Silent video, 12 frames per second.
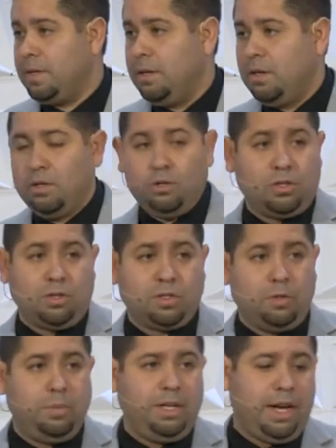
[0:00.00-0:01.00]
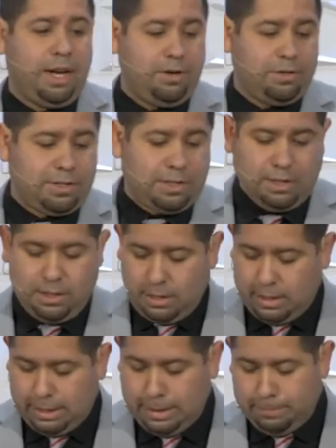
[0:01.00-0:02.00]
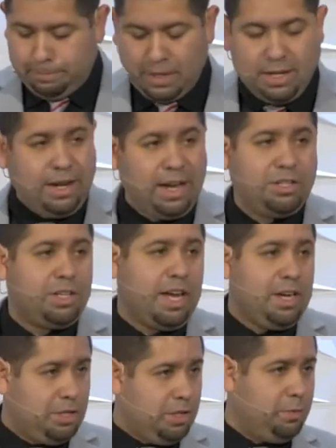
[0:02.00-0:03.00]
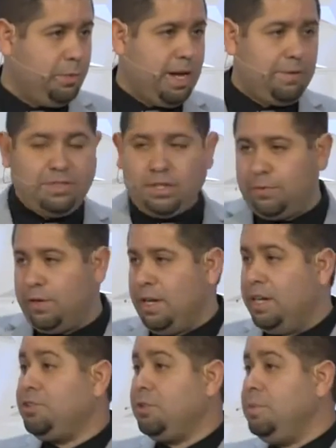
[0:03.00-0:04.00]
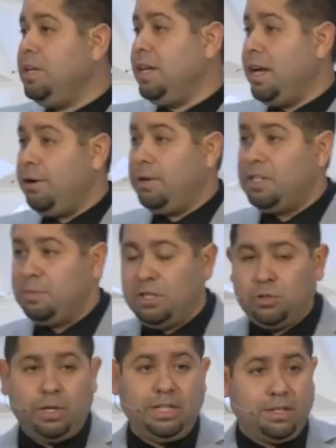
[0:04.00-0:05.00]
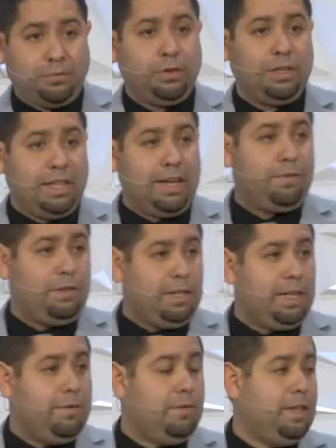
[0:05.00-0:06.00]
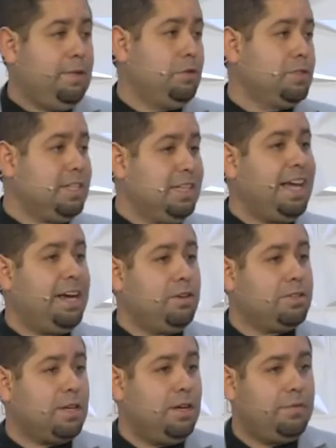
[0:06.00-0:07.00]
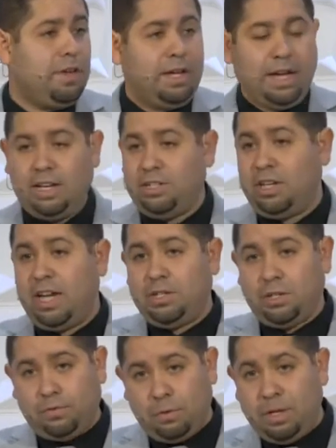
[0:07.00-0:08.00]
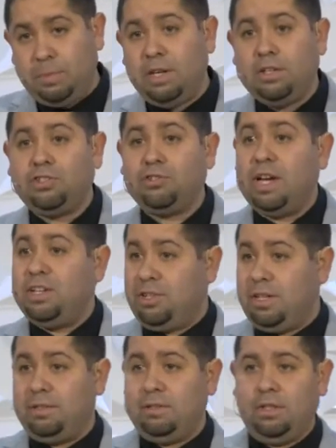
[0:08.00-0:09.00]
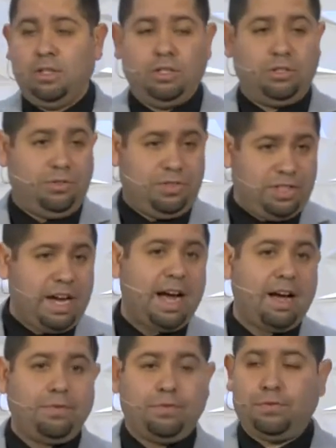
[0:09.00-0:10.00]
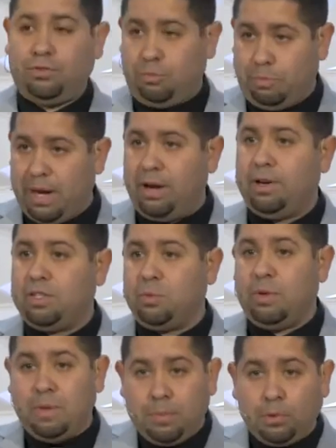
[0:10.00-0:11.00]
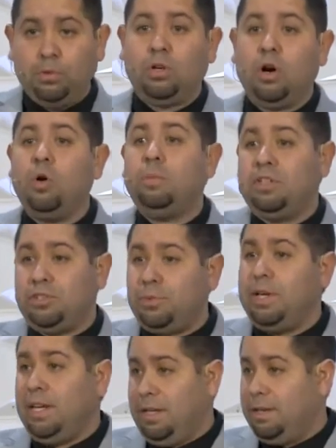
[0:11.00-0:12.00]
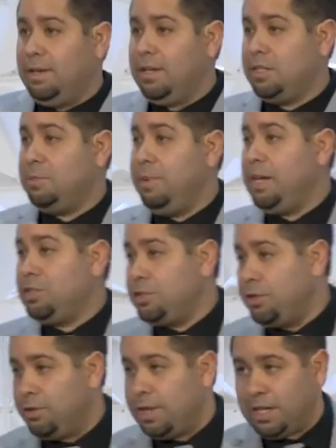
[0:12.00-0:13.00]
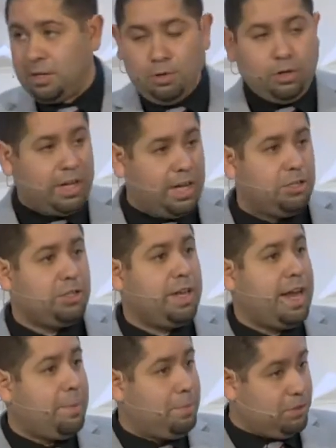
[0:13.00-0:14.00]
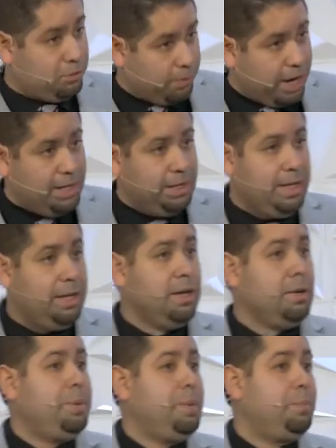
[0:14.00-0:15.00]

There's also mediators um, in education. We have different intermediaries between different le- le- levels and layers of education, from administration to staff to parents. We have people who go between to make sure that communication happens rightly, people